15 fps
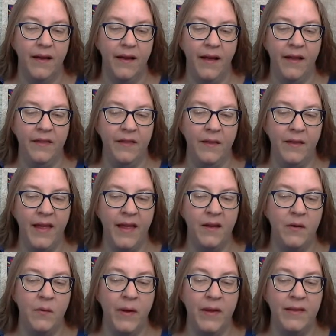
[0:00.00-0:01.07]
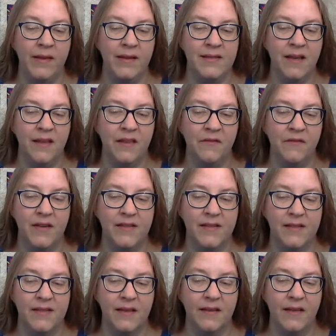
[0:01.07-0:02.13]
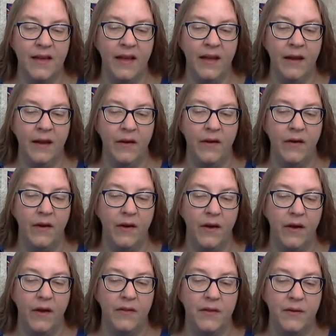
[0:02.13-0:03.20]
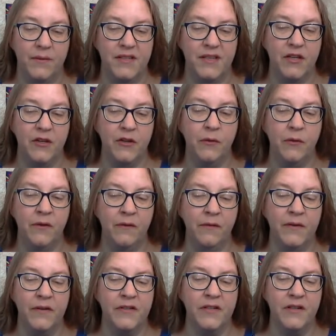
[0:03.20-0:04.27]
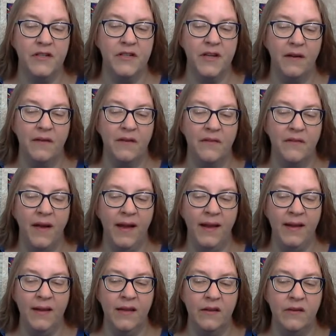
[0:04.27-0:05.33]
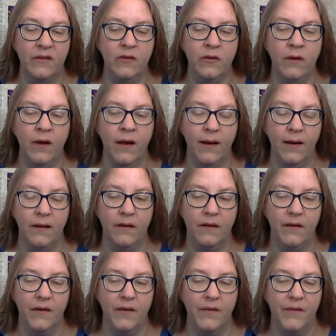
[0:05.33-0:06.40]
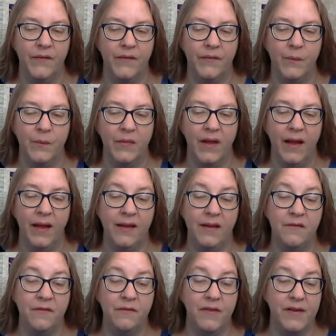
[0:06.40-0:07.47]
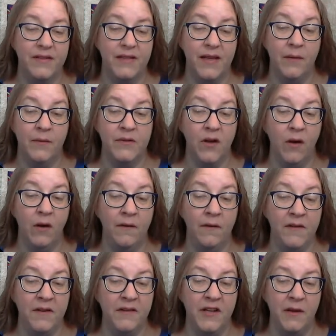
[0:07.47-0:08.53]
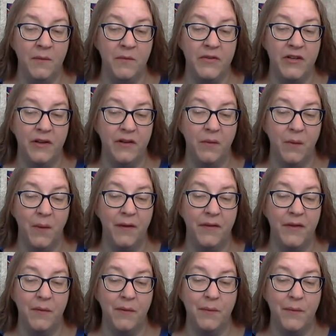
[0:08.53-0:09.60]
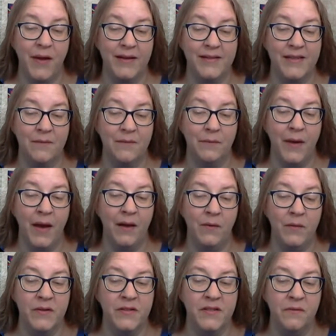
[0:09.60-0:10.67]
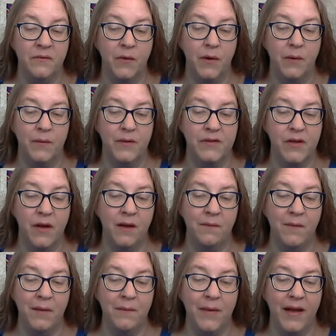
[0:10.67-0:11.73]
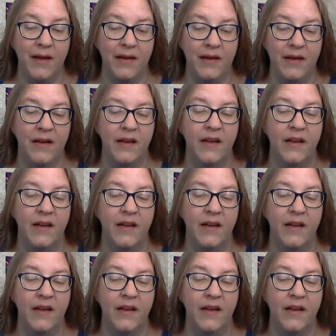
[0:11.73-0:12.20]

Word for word: And then when they saw the vessels in the air, there was a universal shout of Hekinah I confess I was often tempted while they were passing backwards and forwards on my body